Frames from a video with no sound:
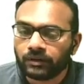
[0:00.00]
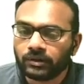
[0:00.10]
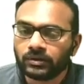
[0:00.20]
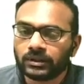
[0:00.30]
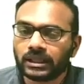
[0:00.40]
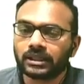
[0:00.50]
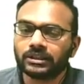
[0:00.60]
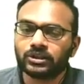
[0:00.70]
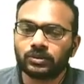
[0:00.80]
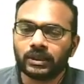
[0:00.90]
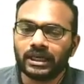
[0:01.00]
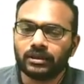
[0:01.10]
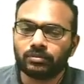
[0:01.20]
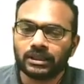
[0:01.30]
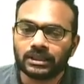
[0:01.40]
into 10 raised to
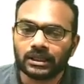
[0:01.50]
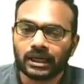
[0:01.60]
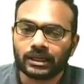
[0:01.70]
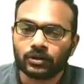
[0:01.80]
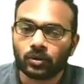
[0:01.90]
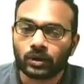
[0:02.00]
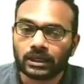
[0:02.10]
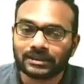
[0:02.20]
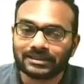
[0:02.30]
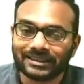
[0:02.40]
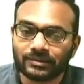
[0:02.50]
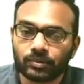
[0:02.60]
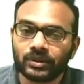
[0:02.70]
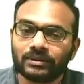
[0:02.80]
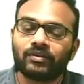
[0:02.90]
8 meter and occur
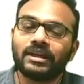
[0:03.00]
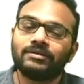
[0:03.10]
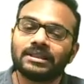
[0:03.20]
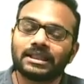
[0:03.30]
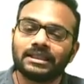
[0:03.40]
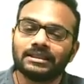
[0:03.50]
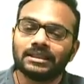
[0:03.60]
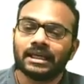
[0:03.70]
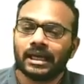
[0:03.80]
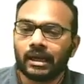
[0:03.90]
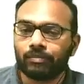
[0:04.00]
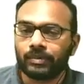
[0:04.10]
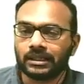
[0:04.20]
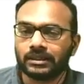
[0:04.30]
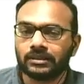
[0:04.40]
6.5 seconds
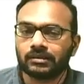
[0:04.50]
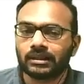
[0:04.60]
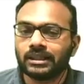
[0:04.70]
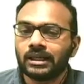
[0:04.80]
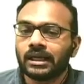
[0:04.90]
apart, right?